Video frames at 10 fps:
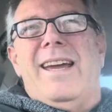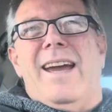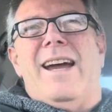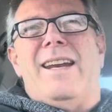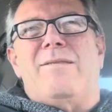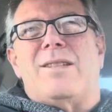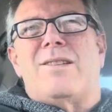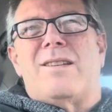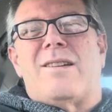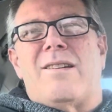Yeah, and he was
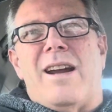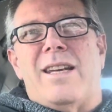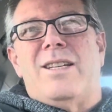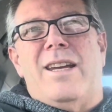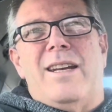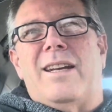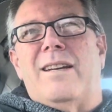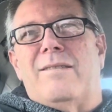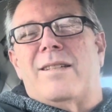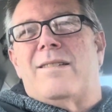scratching and
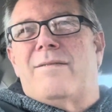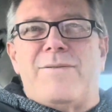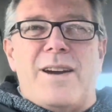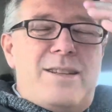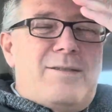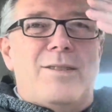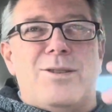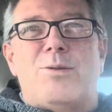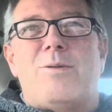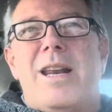his face was
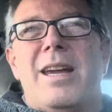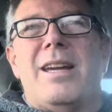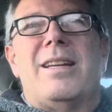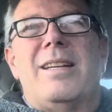sweating.